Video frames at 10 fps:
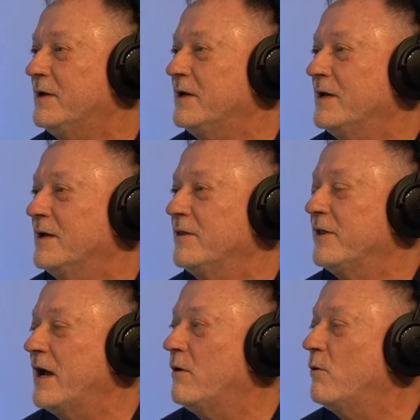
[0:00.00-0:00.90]
Okay.
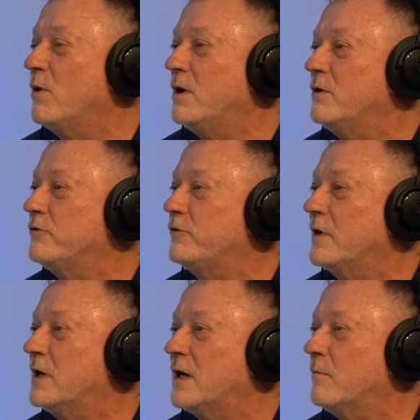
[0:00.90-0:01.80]
That
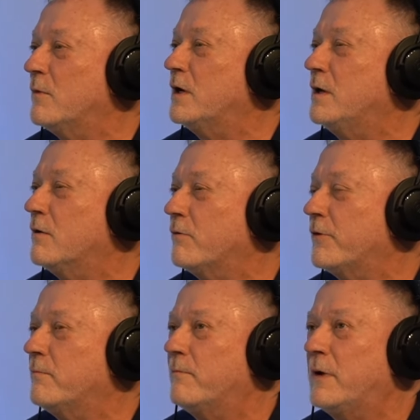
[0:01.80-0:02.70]
was, um, you know,
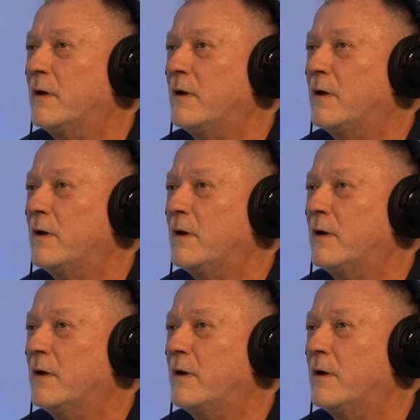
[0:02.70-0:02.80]
the,